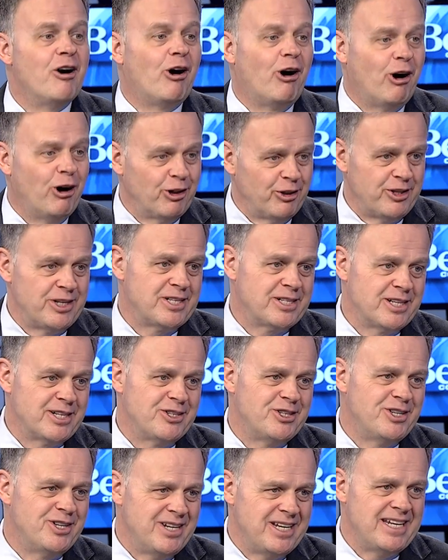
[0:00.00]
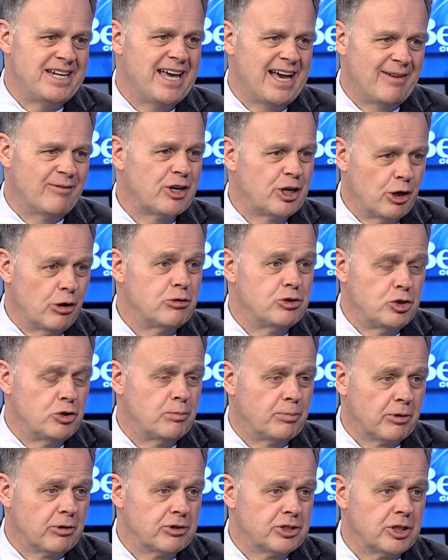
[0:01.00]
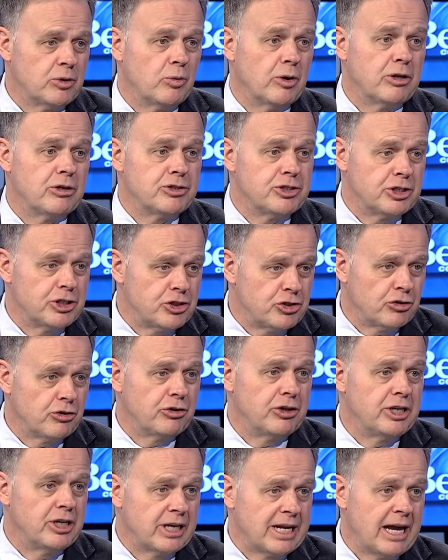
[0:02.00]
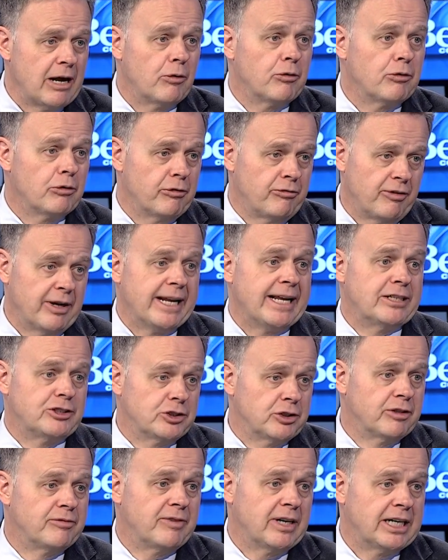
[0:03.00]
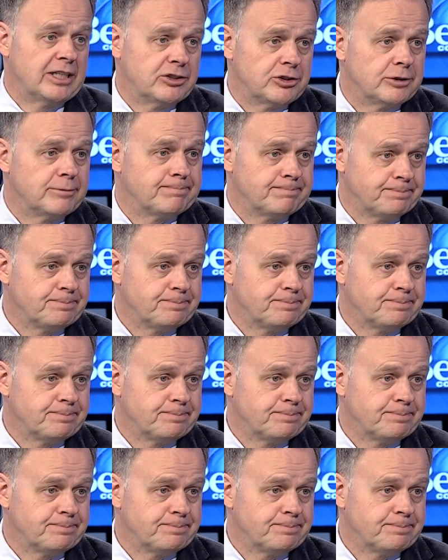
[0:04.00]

all these things you need to have a go-to person whether it's an attorney accountant or a financial advisor